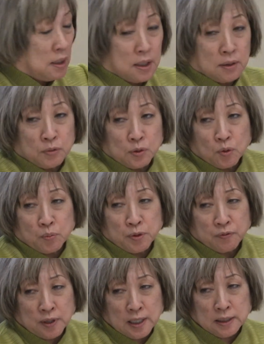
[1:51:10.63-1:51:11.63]
and we won't
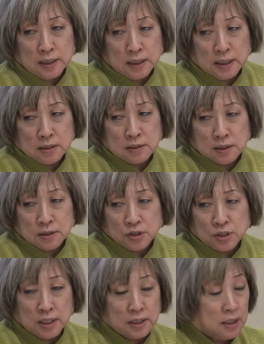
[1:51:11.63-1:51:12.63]
be violating
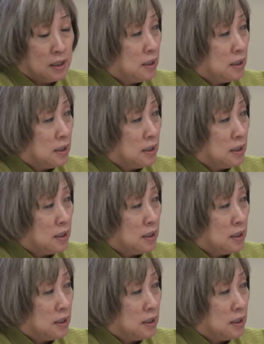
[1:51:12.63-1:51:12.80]
sunshine.